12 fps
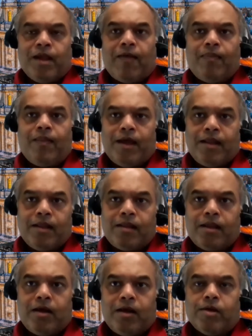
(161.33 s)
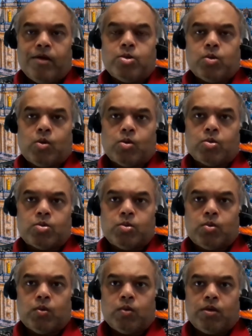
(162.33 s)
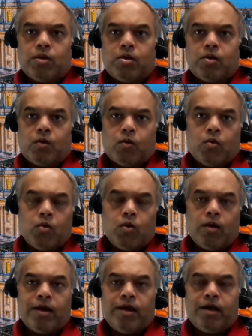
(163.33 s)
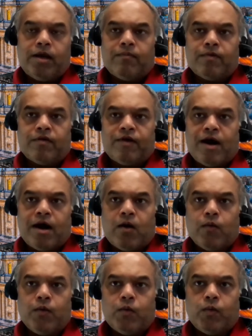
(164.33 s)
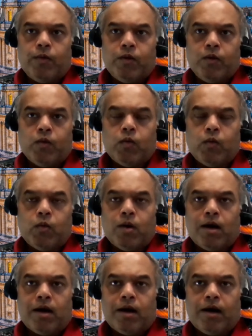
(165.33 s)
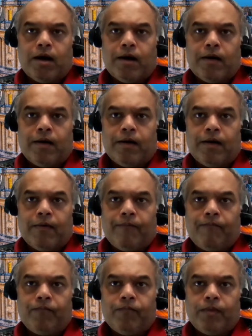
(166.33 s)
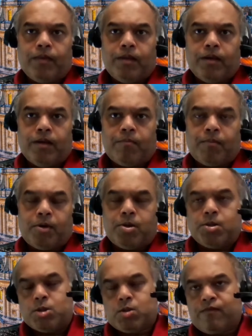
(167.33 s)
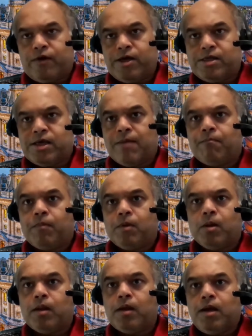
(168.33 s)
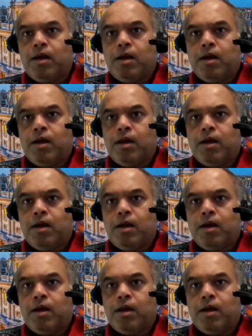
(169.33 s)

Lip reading: And then there is also the role in terms of how you view the person. So for example,